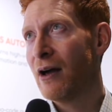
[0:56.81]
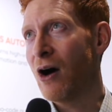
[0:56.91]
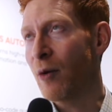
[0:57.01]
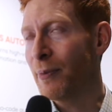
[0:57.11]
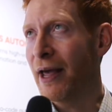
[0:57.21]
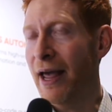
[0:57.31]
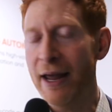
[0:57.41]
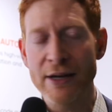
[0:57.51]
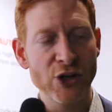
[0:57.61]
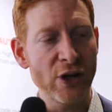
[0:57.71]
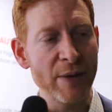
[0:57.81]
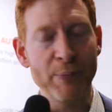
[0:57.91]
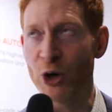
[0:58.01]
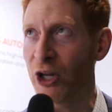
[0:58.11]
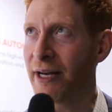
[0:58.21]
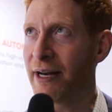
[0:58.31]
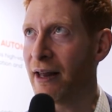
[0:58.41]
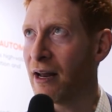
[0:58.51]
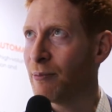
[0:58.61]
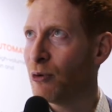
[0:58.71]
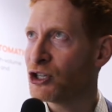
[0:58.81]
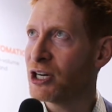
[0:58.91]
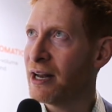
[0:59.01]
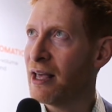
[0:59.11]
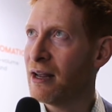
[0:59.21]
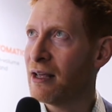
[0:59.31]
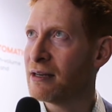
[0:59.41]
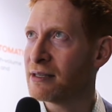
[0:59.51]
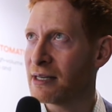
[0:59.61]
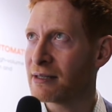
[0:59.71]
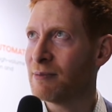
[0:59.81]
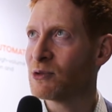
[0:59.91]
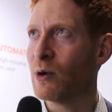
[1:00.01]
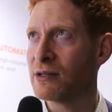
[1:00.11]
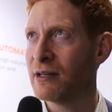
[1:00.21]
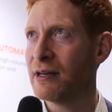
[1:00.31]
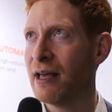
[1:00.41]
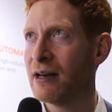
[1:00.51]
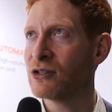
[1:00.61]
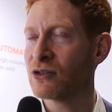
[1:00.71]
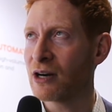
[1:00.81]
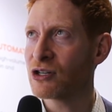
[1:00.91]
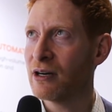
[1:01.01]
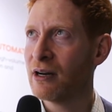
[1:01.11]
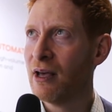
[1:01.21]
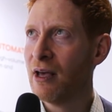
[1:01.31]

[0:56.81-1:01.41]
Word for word: RPA is good at pulling data and pushing data into systems once the data is structured,